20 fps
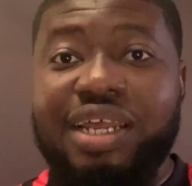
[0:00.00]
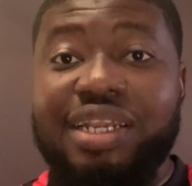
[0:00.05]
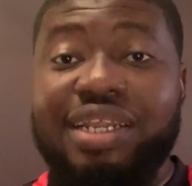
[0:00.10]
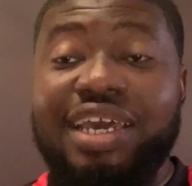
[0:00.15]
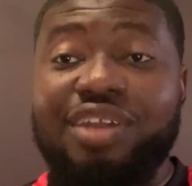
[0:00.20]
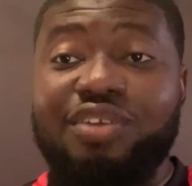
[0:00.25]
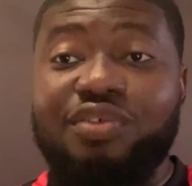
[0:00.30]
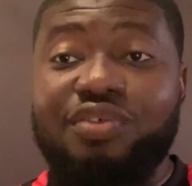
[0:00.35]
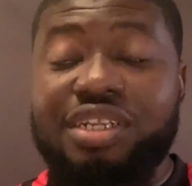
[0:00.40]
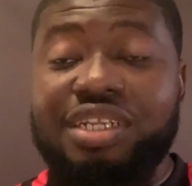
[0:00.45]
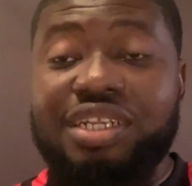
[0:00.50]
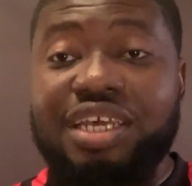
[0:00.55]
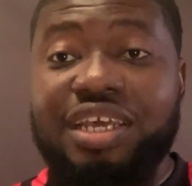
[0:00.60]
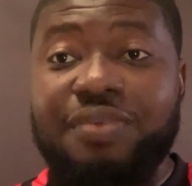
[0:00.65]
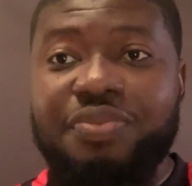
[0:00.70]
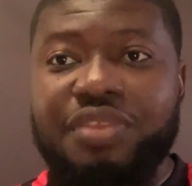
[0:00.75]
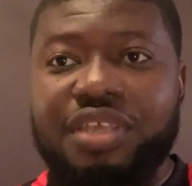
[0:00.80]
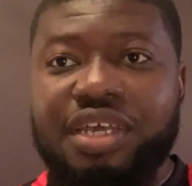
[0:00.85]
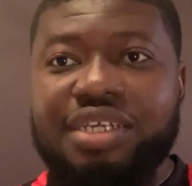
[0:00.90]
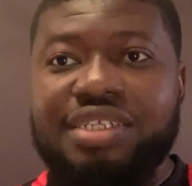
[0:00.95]
But at the end of the
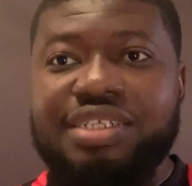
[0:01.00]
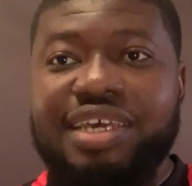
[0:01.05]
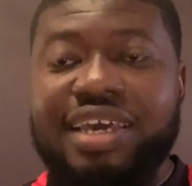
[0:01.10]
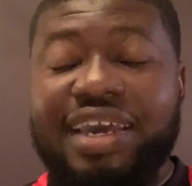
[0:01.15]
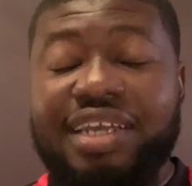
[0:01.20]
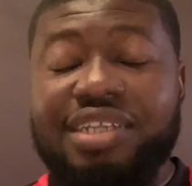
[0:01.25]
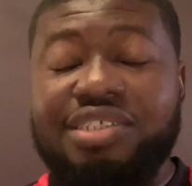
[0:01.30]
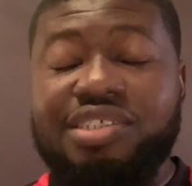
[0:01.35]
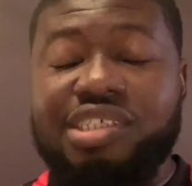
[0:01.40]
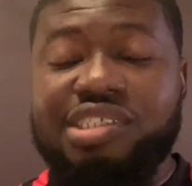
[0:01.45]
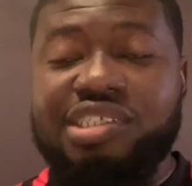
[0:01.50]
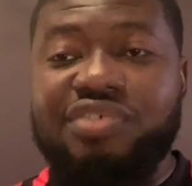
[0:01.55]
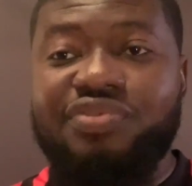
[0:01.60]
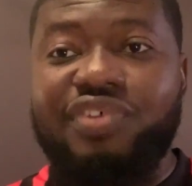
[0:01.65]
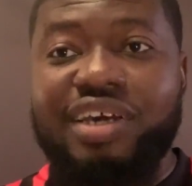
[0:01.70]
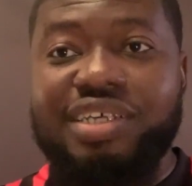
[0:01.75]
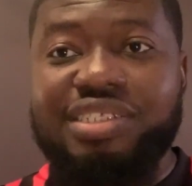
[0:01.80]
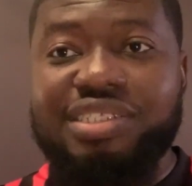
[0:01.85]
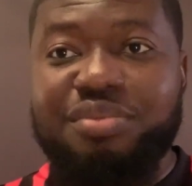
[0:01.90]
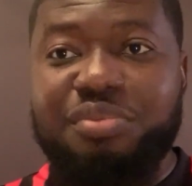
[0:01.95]
day, the end
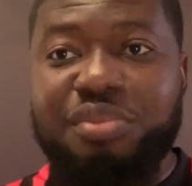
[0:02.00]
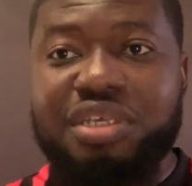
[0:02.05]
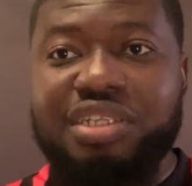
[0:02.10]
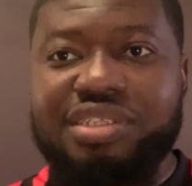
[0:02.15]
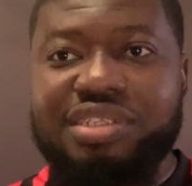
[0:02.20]
justifies the